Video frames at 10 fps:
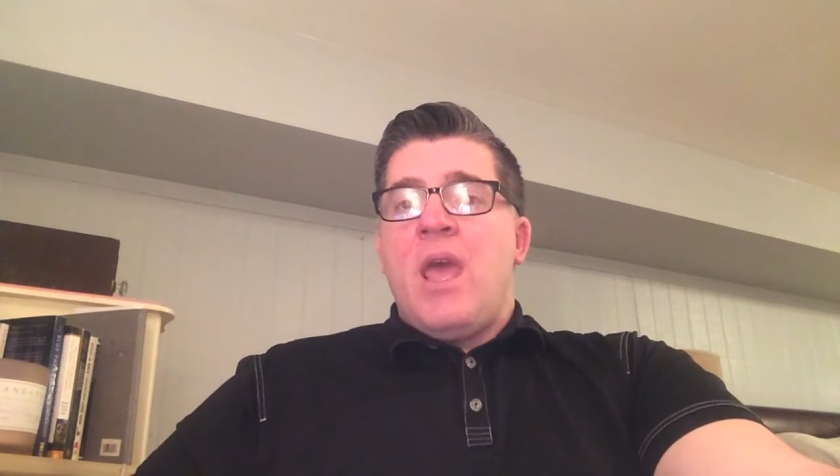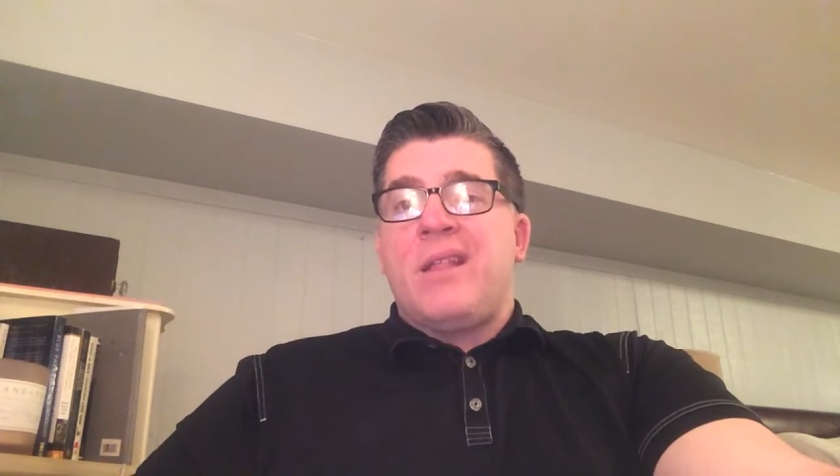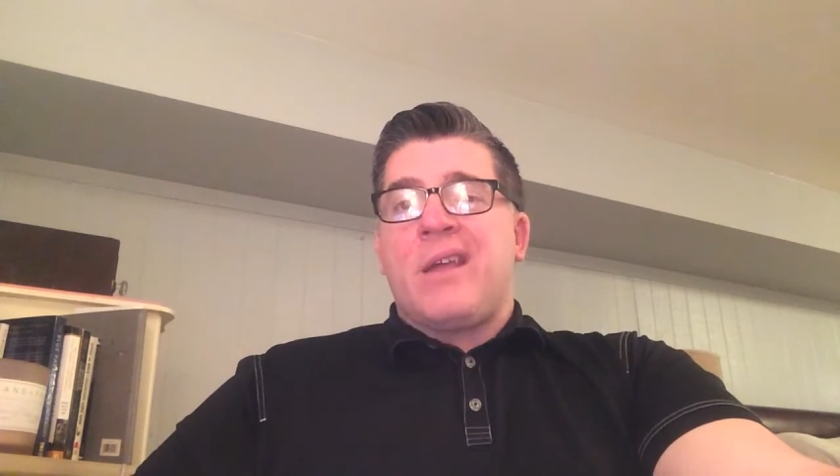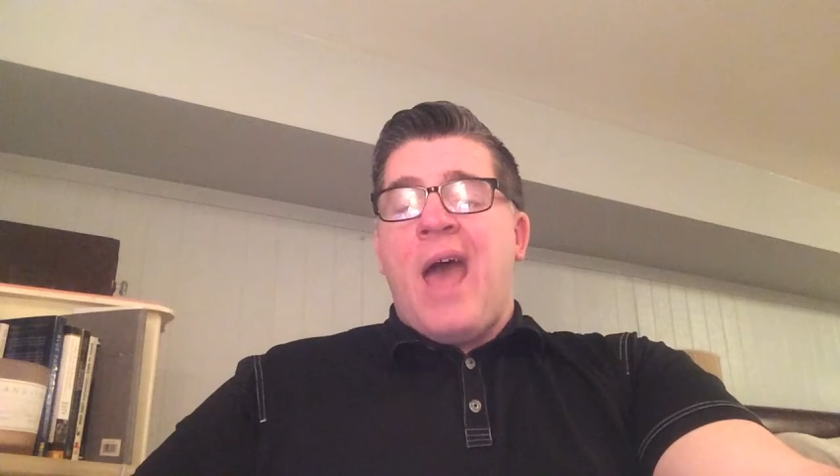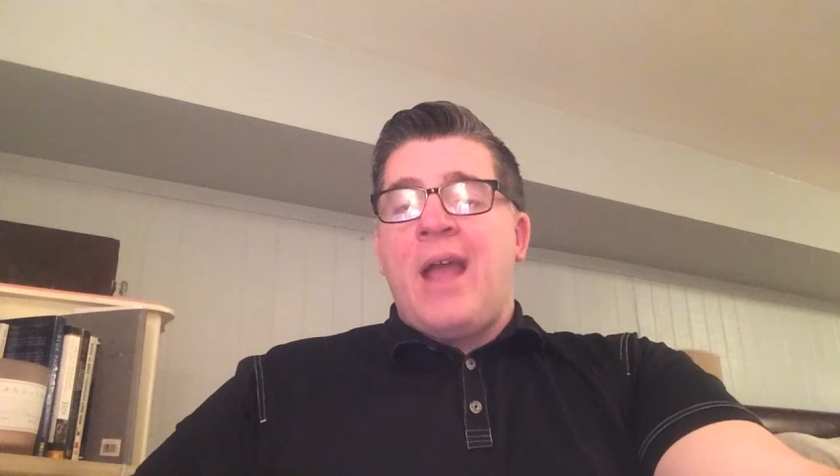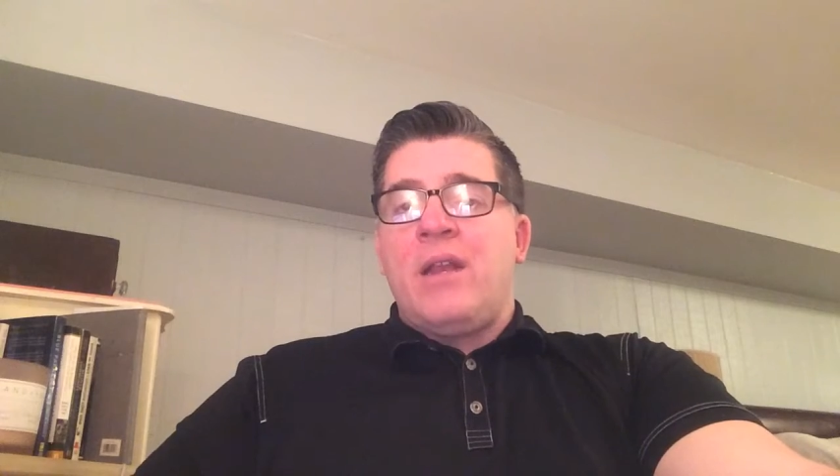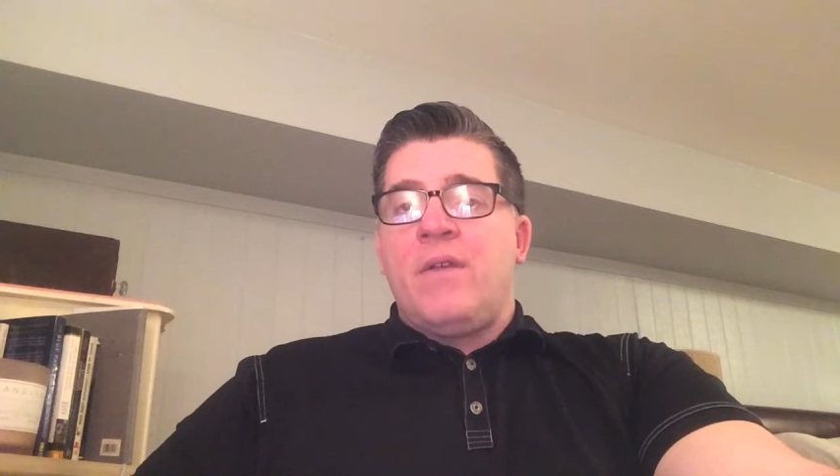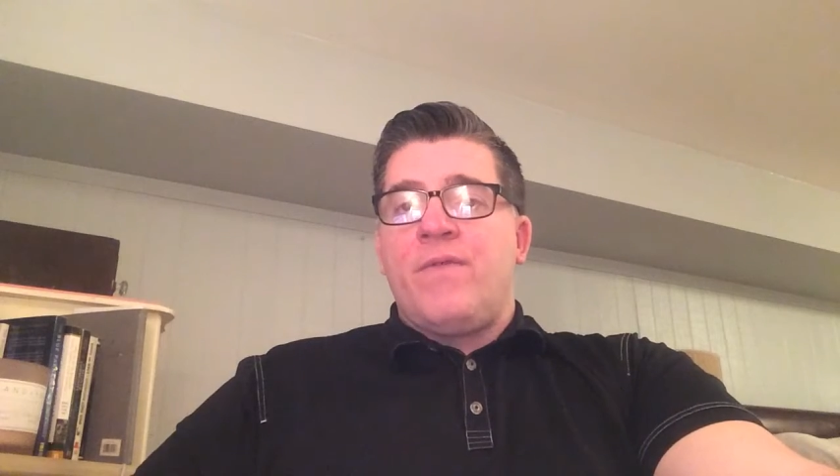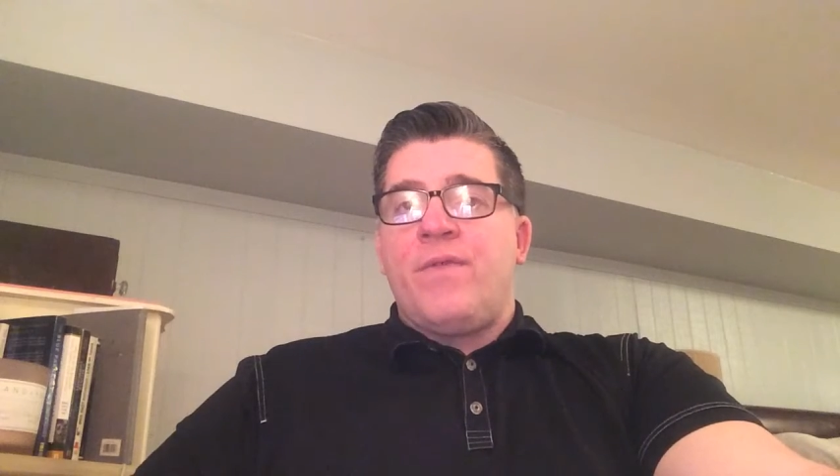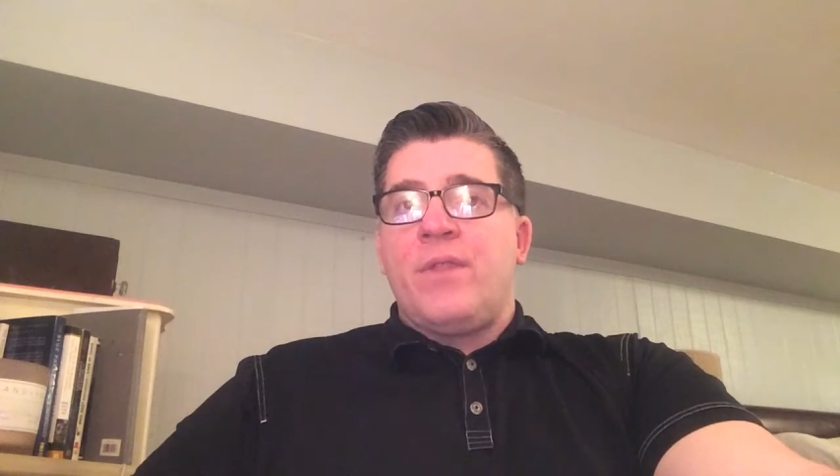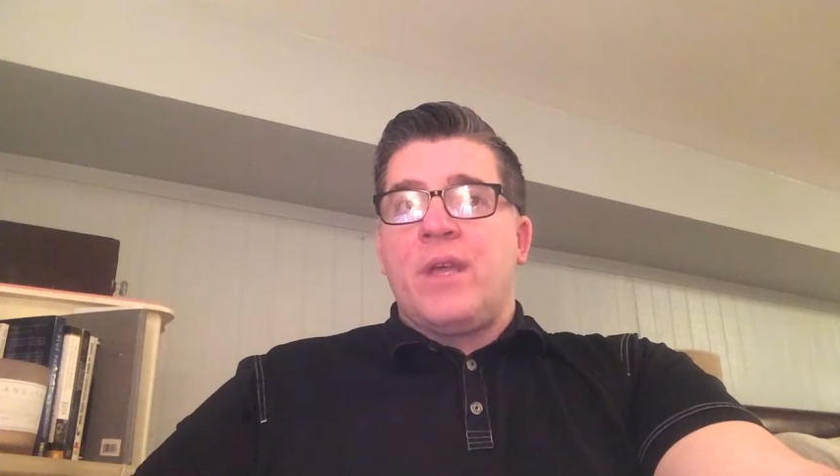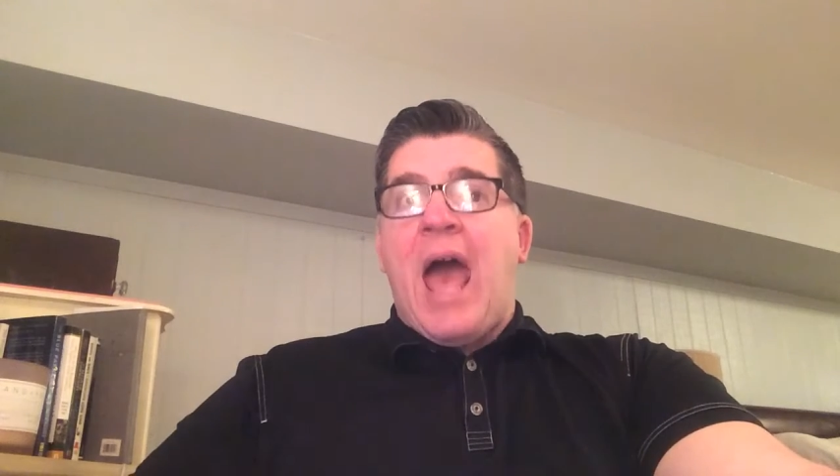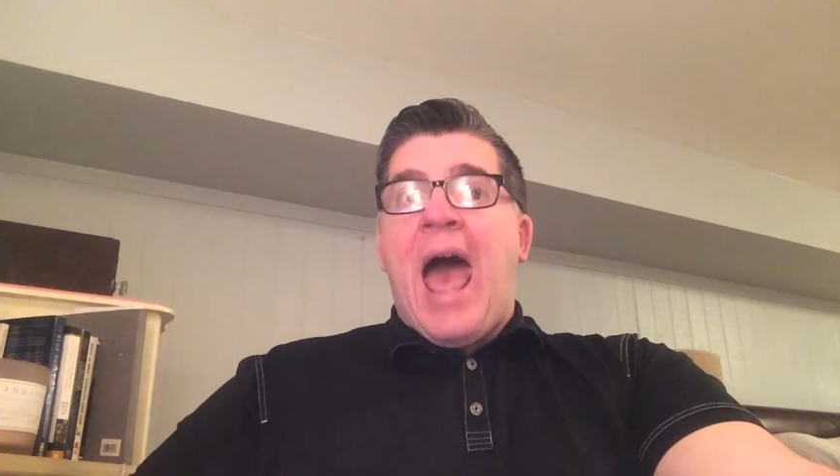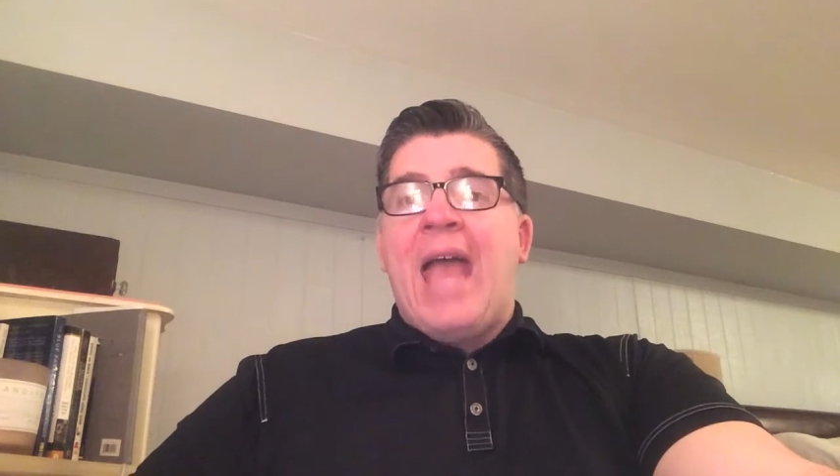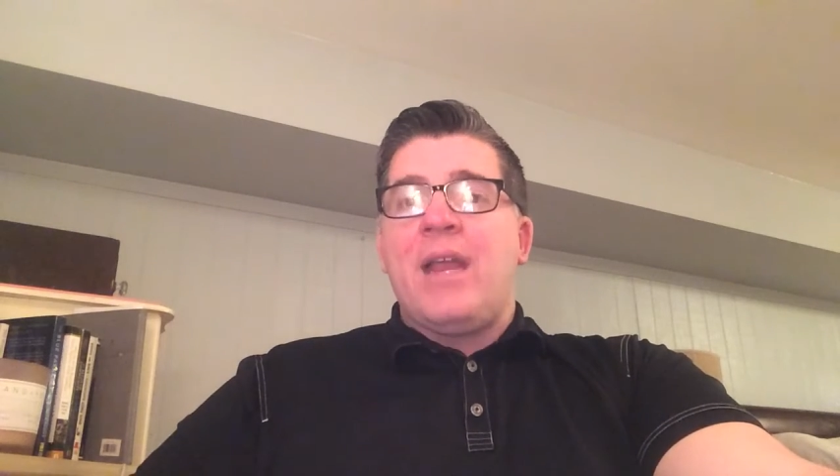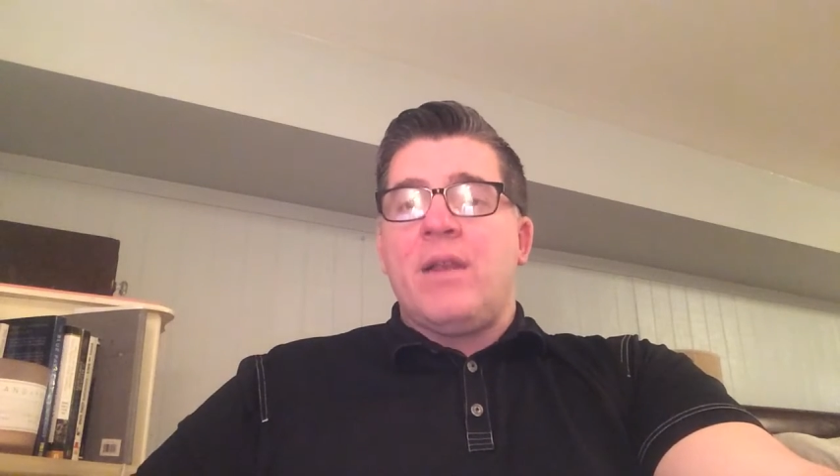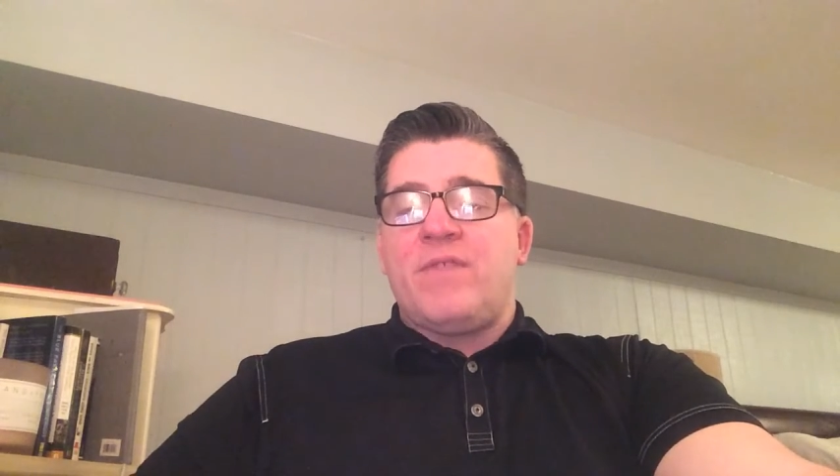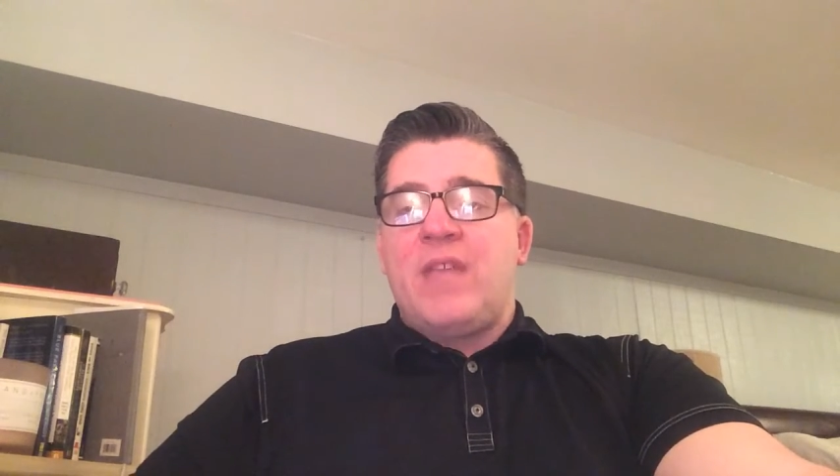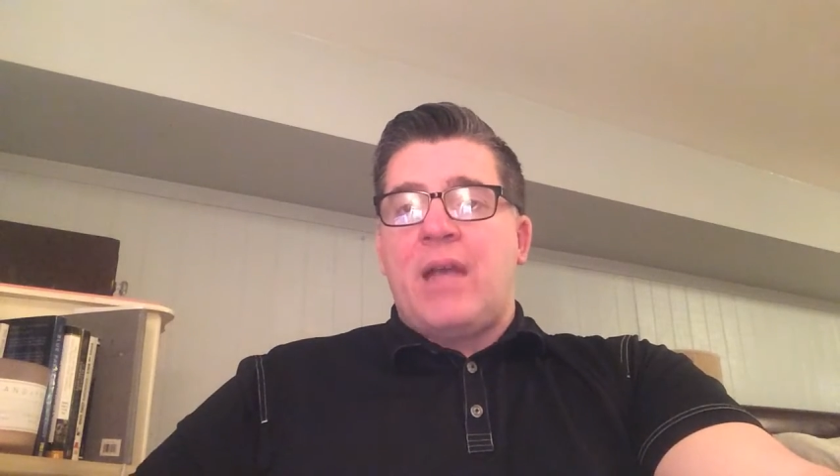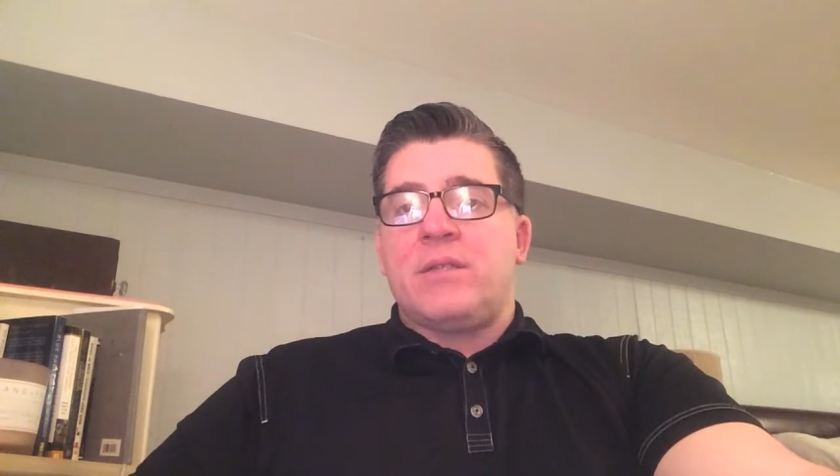and the kind
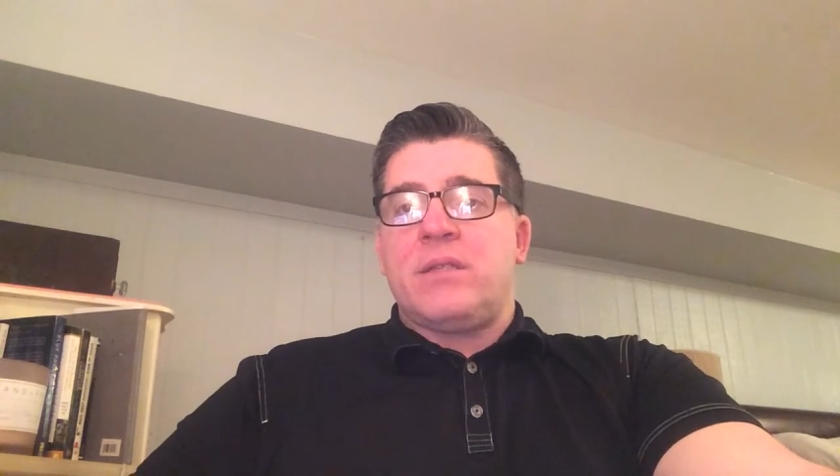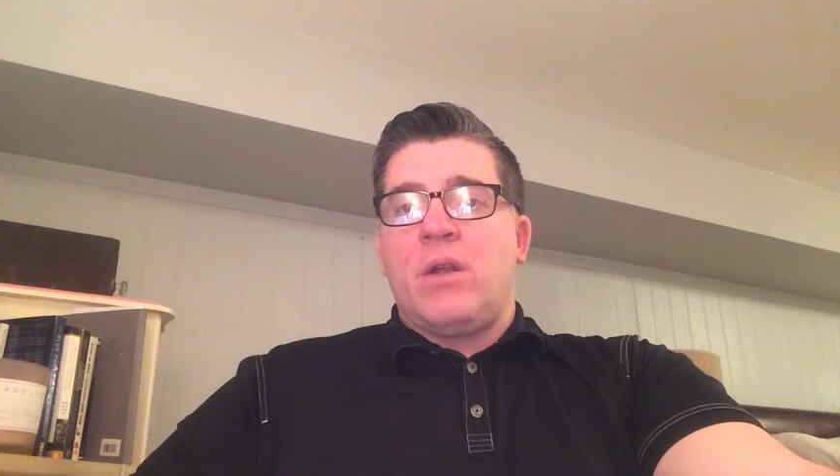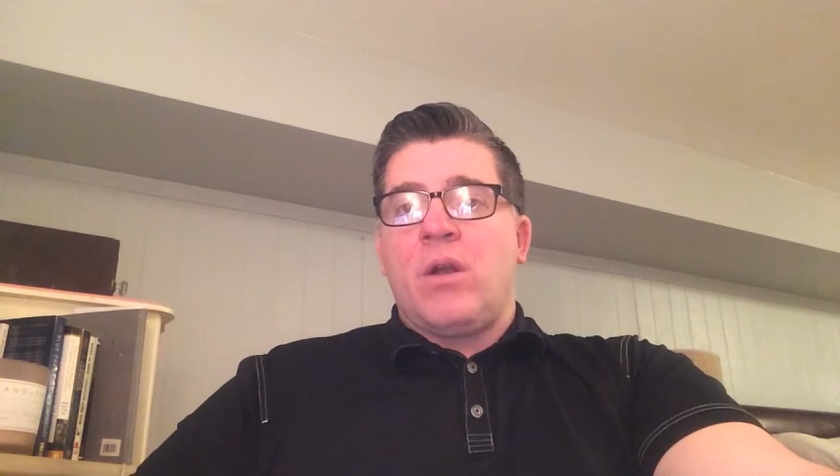of text that